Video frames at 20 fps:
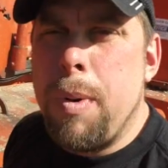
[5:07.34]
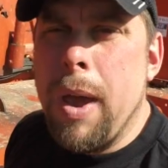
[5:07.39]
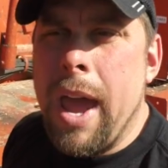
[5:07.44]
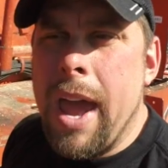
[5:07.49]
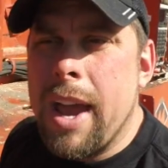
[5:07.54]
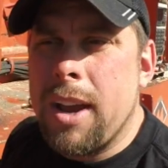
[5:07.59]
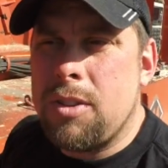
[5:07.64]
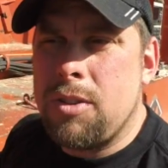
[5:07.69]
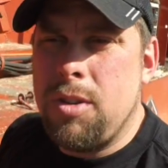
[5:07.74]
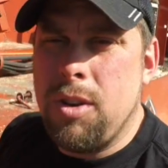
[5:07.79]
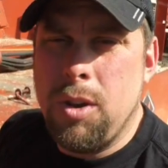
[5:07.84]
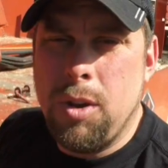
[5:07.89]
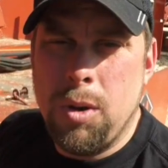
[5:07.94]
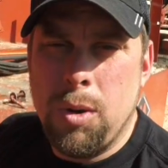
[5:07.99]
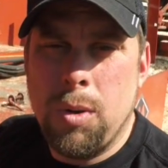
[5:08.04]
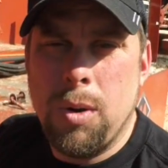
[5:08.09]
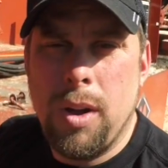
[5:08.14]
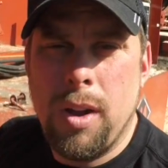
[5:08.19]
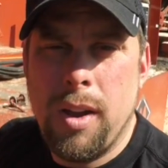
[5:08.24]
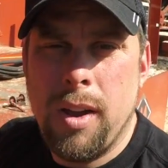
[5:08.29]
back
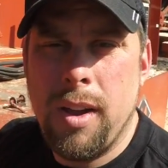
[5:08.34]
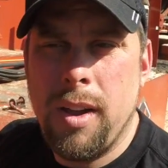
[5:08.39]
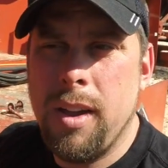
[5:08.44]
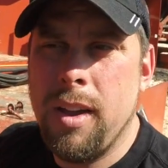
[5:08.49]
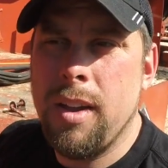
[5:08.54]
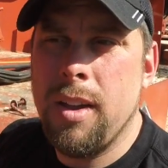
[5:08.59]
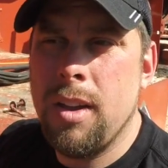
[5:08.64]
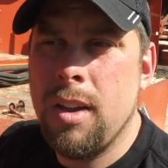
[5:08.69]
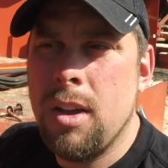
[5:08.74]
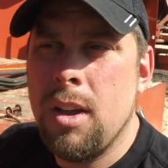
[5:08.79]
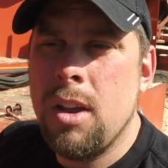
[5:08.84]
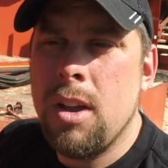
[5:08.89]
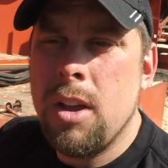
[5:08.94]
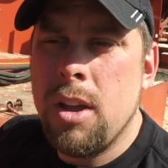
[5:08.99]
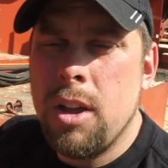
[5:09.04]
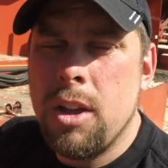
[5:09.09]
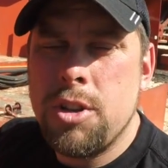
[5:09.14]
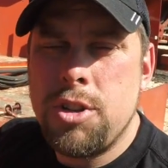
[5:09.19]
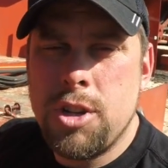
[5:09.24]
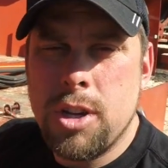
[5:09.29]
to
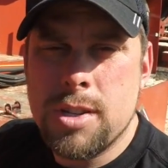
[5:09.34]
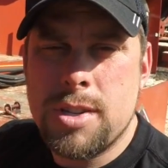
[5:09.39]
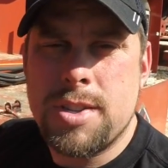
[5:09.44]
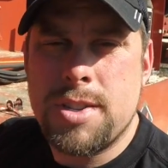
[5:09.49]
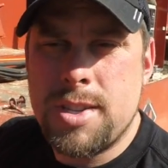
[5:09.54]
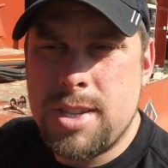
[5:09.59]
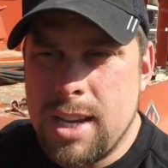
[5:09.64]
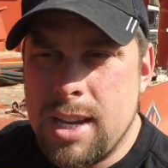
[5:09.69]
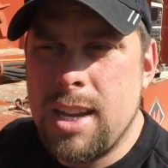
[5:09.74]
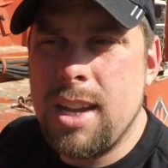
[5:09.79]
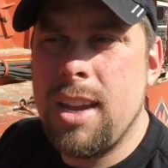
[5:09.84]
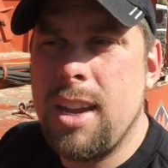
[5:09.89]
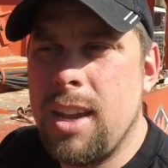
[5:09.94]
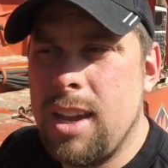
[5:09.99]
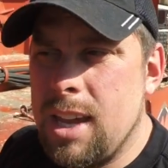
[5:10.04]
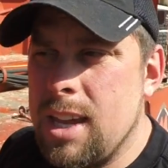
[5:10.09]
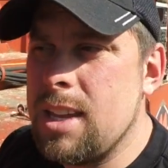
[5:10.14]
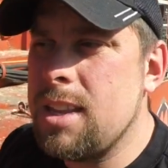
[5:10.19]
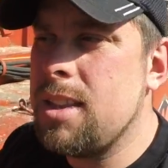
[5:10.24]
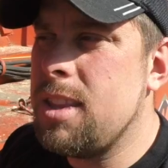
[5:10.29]
just sitting
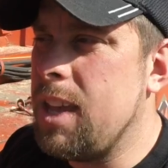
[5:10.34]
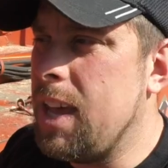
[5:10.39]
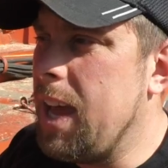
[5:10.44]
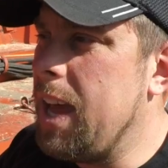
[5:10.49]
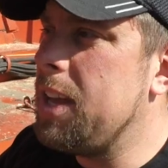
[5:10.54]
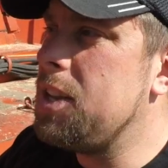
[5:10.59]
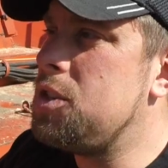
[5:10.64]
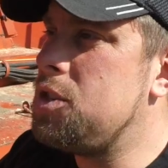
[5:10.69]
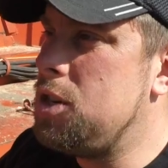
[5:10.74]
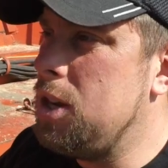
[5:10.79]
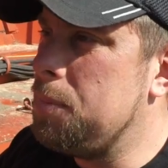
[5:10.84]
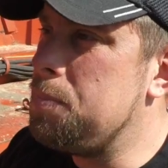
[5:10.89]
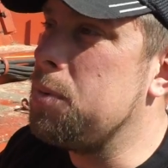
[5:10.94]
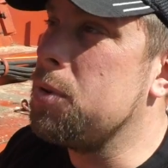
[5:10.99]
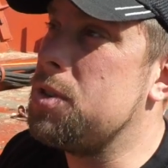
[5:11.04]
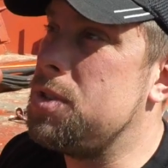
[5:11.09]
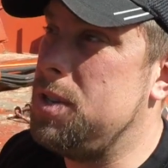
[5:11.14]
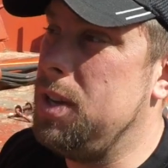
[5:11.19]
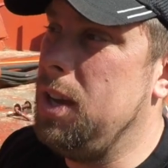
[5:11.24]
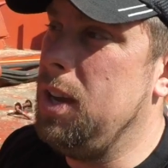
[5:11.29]
in that
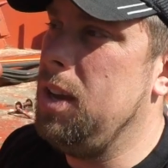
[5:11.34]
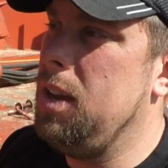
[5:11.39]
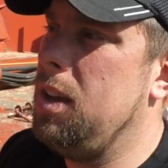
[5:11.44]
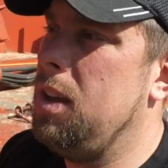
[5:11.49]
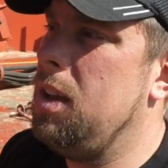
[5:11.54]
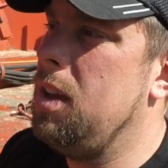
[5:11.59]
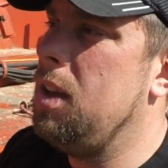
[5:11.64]
chipper seat